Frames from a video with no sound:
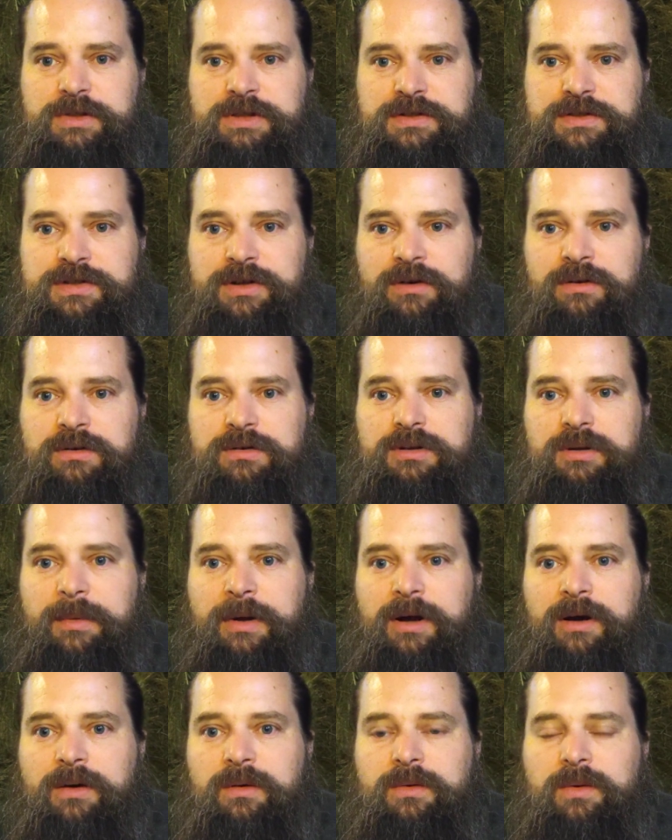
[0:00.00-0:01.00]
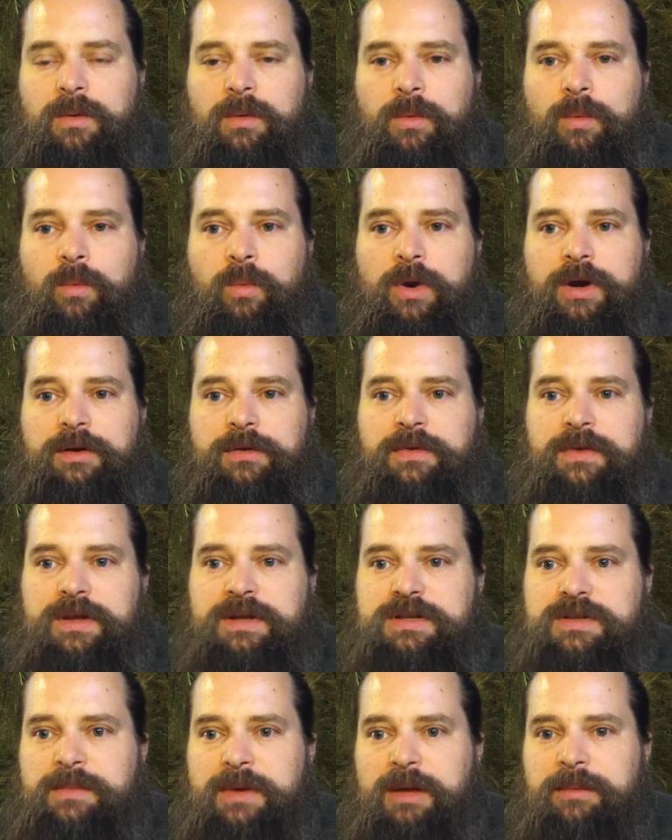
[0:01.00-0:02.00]
concerned about where
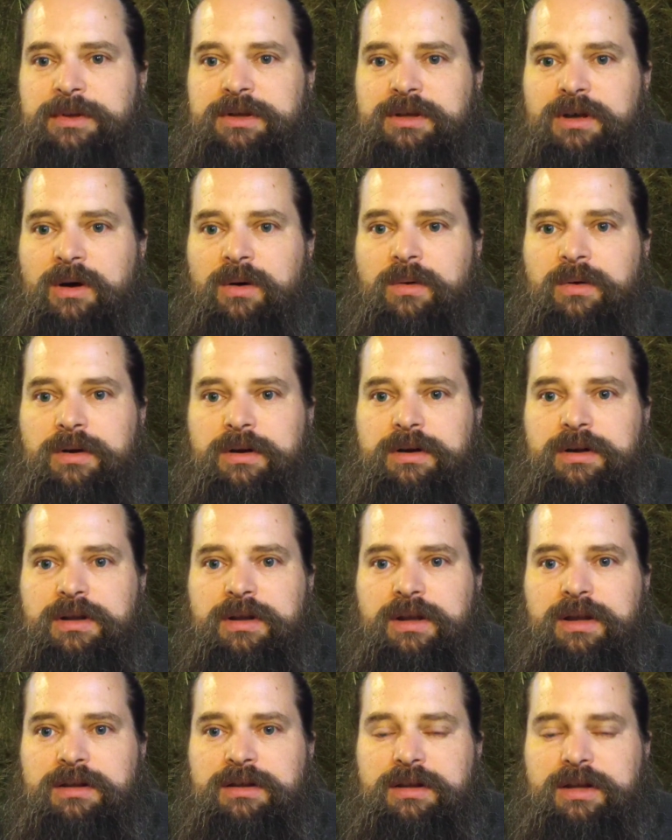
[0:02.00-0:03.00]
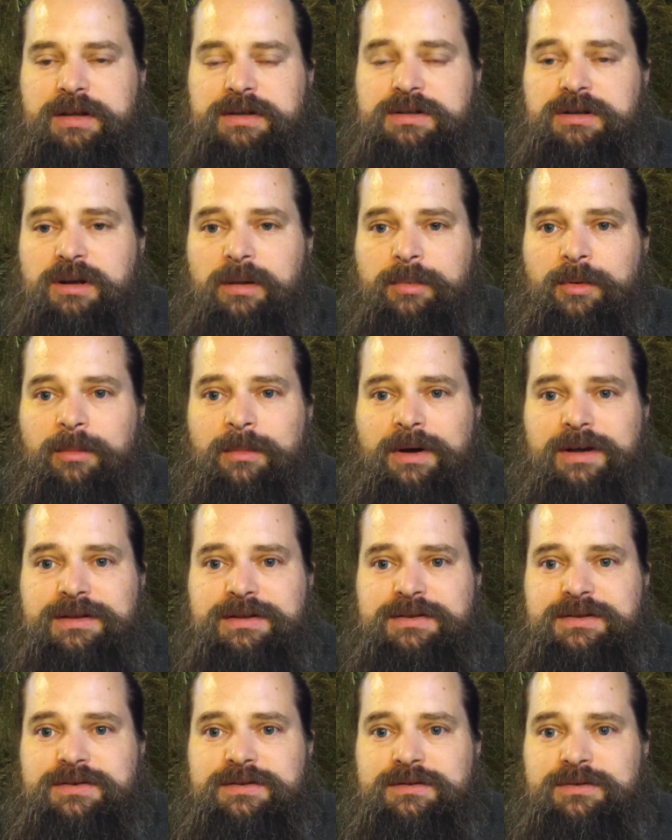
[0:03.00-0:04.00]
things may be going in the next couple
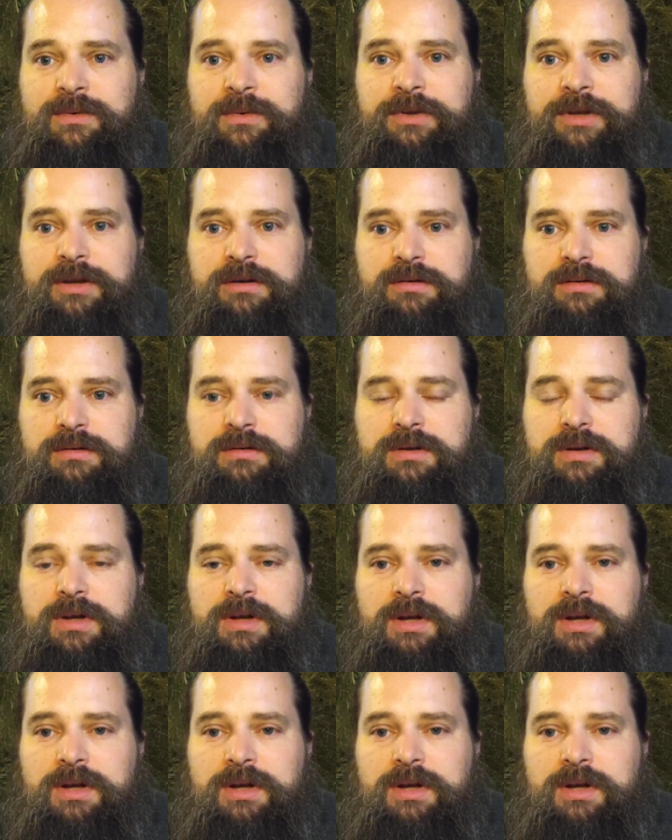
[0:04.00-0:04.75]
months to a year.